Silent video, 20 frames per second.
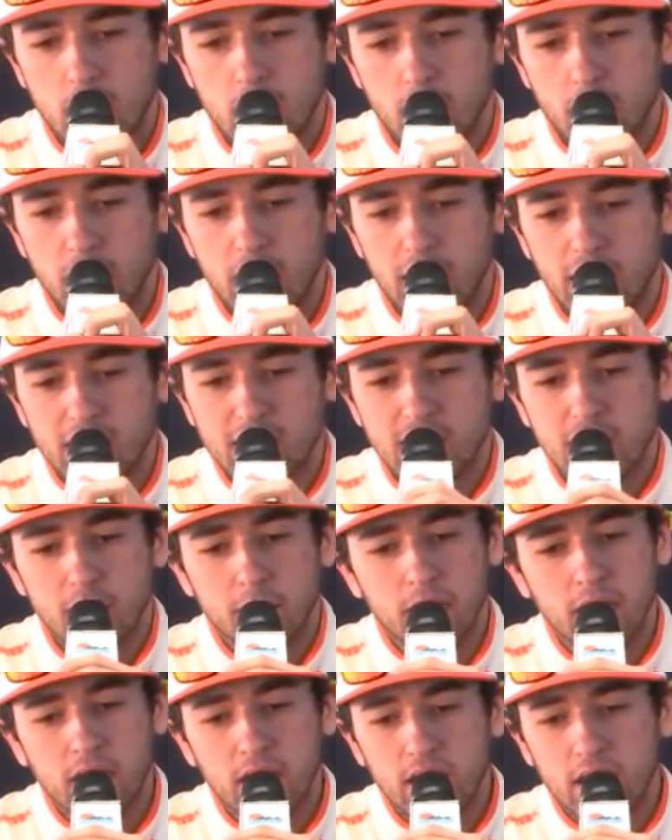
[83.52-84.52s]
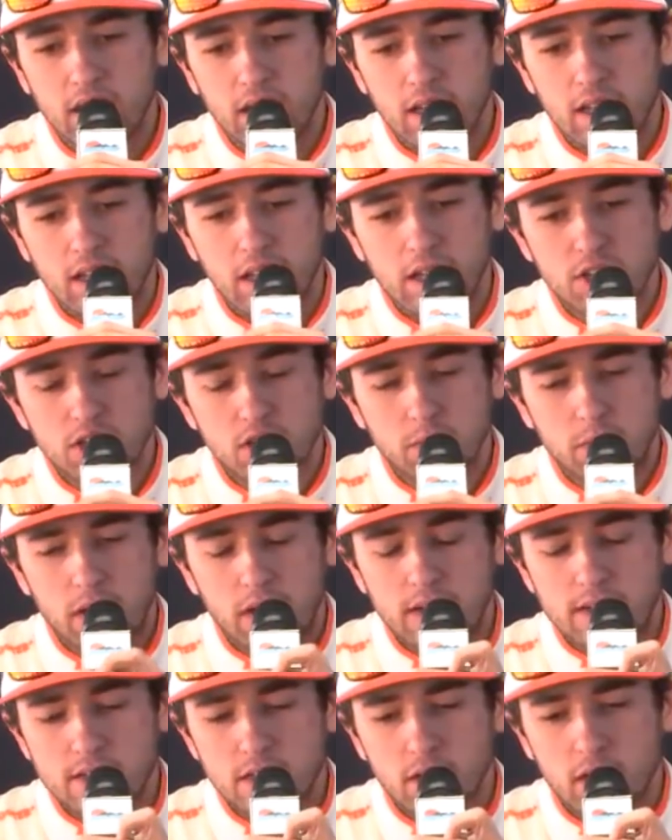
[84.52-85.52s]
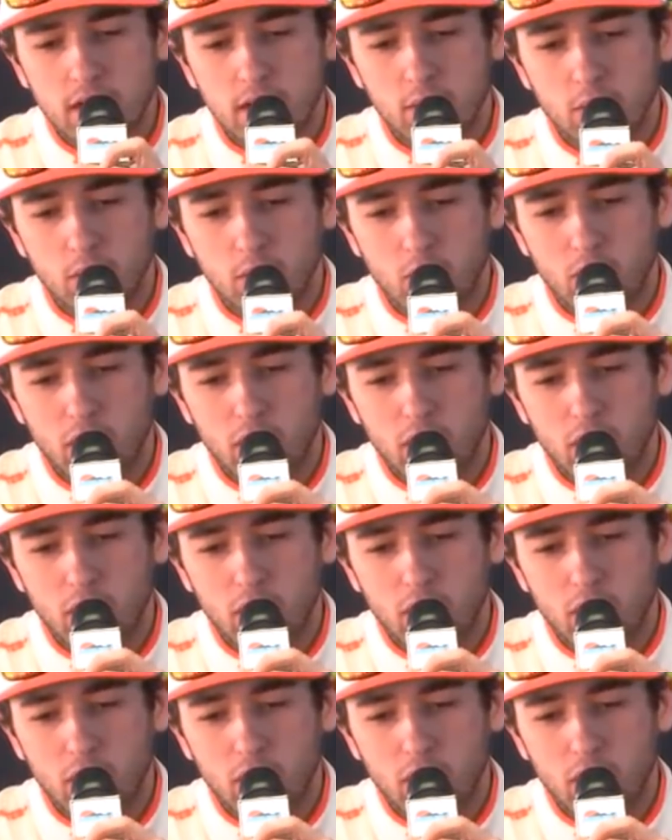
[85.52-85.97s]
being a teammate at HMS,